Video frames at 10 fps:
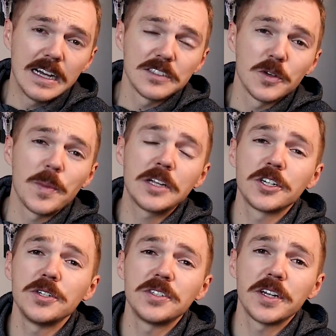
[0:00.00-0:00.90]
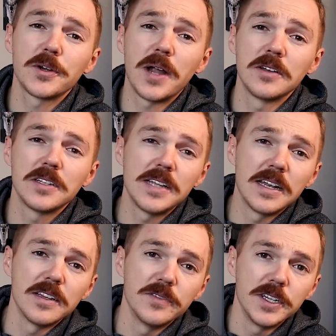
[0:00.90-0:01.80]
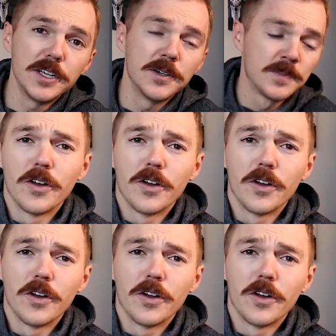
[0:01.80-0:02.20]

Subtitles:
So make sure you stick around to the end of the video.